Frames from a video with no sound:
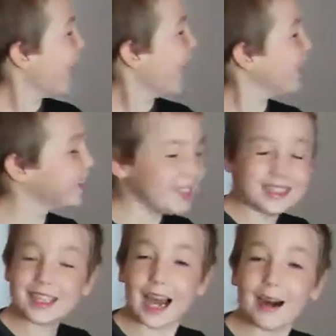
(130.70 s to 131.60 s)
that hit
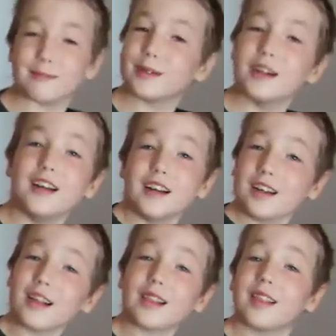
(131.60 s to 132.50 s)
the camera
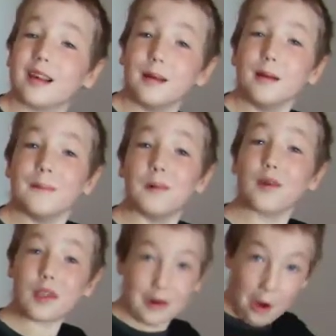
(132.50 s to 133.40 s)
because the person